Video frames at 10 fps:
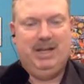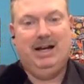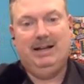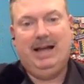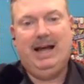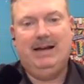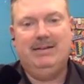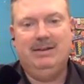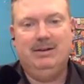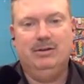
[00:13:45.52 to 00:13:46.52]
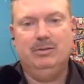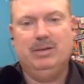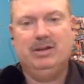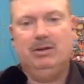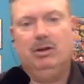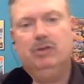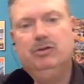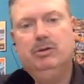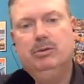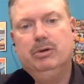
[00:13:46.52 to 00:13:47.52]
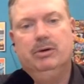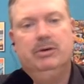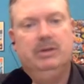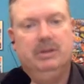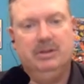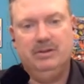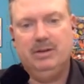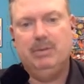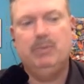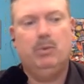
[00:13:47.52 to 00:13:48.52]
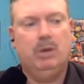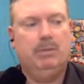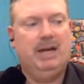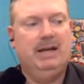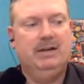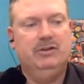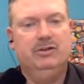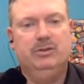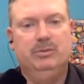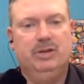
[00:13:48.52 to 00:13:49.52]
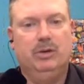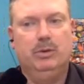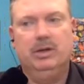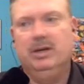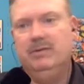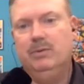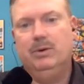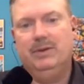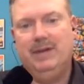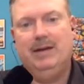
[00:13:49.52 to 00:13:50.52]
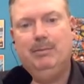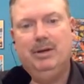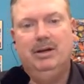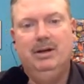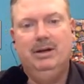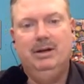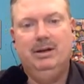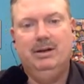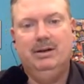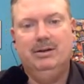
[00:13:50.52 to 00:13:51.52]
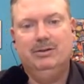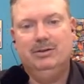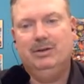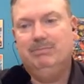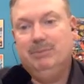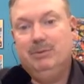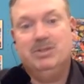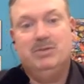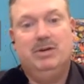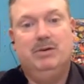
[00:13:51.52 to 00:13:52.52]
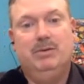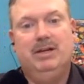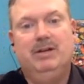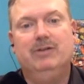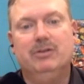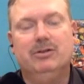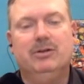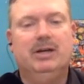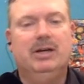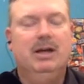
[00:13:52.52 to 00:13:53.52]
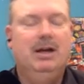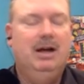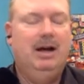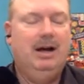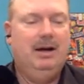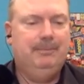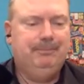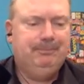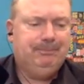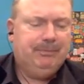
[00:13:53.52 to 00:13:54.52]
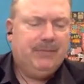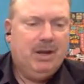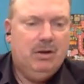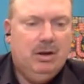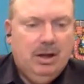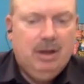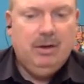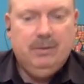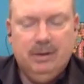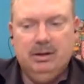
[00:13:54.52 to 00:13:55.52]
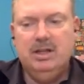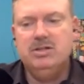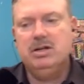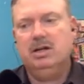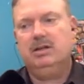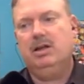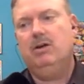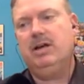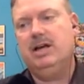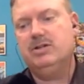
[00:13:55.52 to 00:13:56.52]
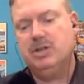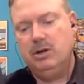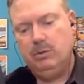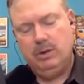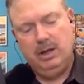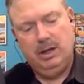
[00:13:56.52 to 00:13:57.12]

beyond that, you know, it's about the long term growth. And I say people want to buy into systems that are working for them. You uh-huh. know, so you want to see what everybody else is doing. Um, yep. Let's talk. Okay, so